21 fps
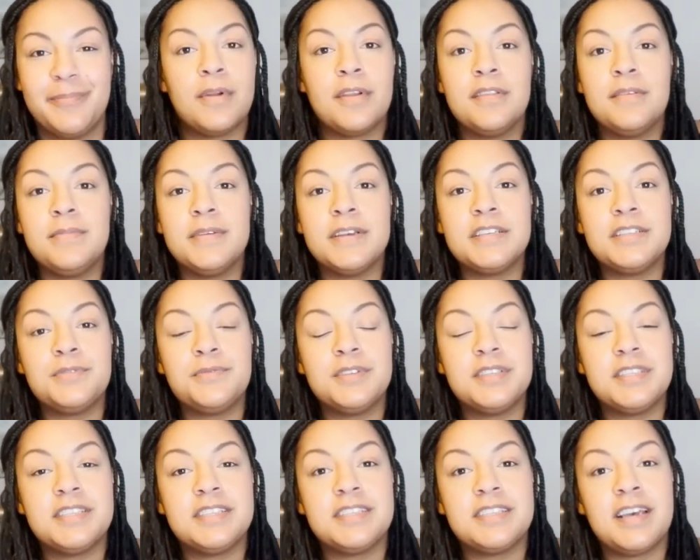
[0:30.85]
One of the biggest
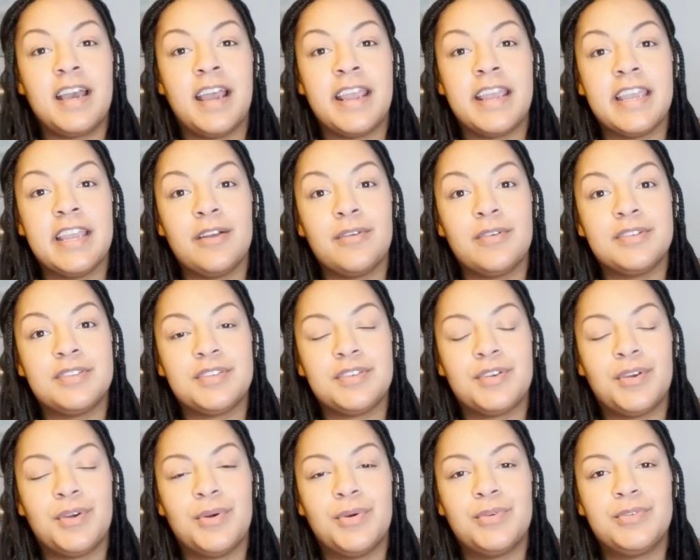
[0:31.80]
reasons I hear as a
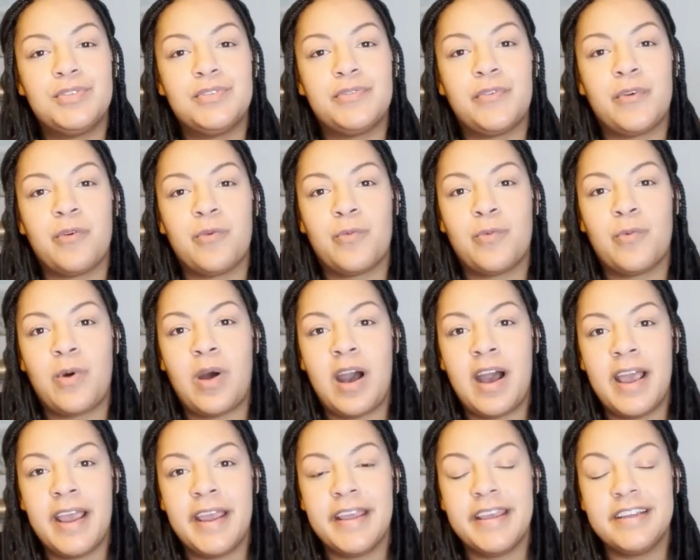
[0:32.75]
coach for
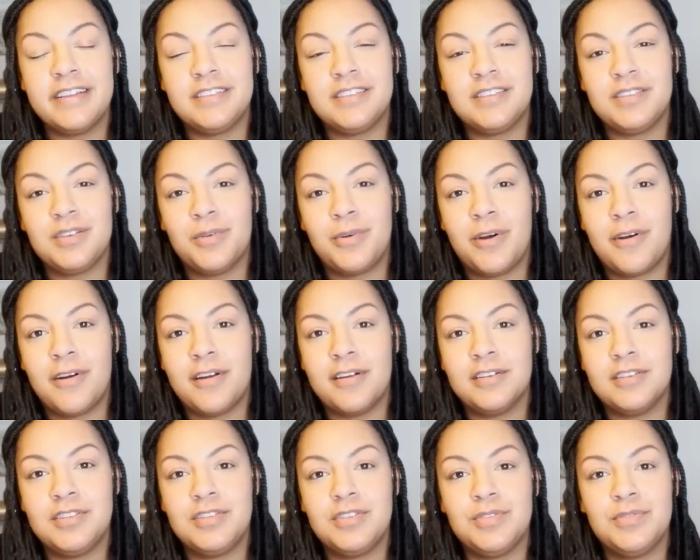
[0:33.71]
why it's so
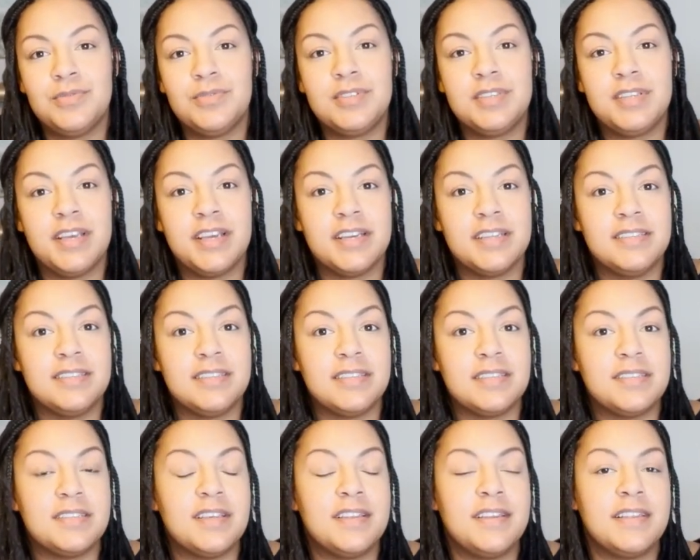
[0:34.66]
hard to stay
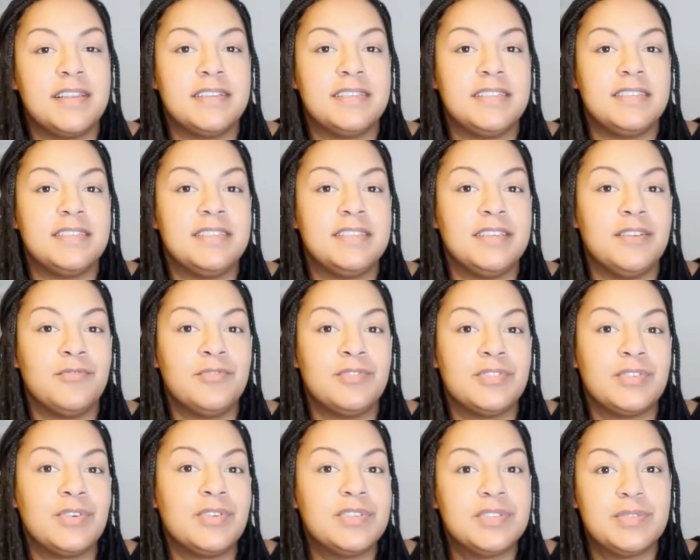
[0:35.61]
consistent and to see
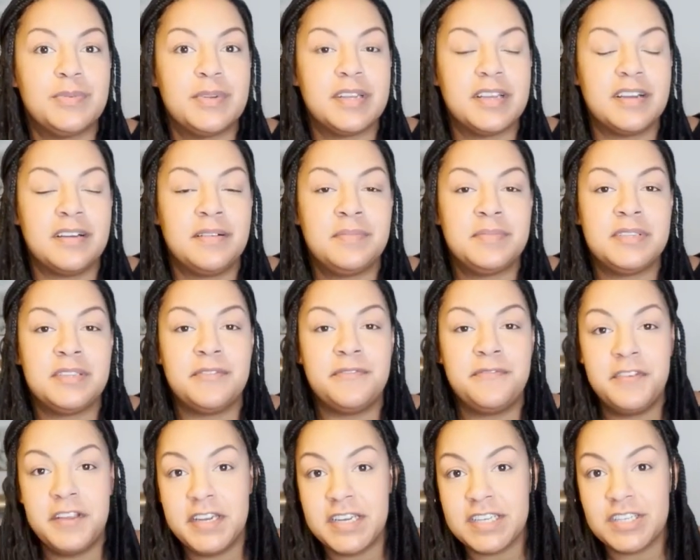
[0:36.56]
results when it comes to
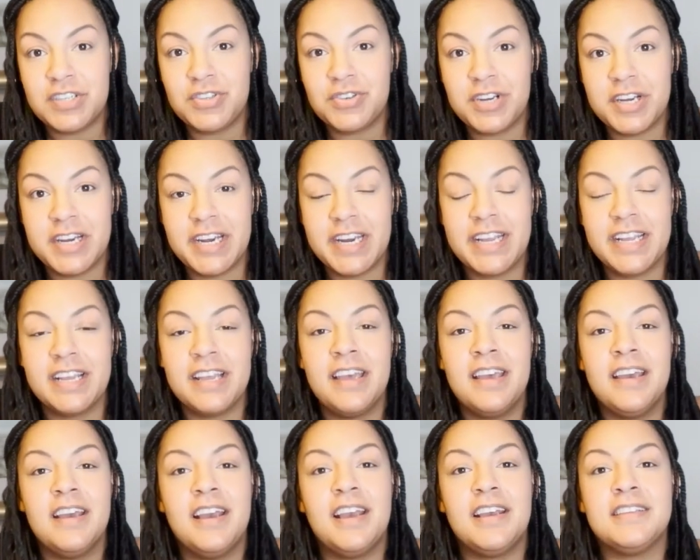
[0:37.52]
fitness training
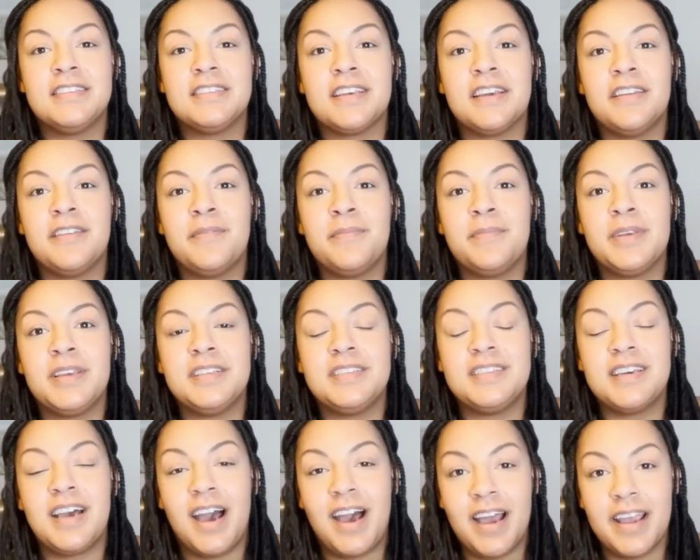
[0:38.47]
is going to be
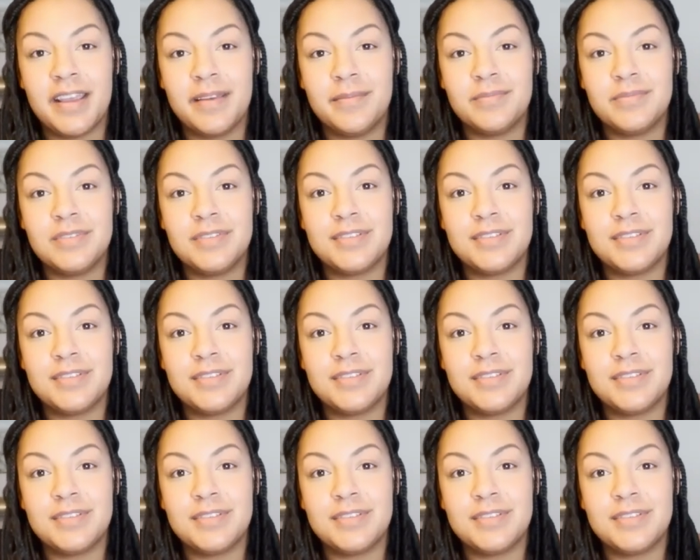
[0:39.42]
time.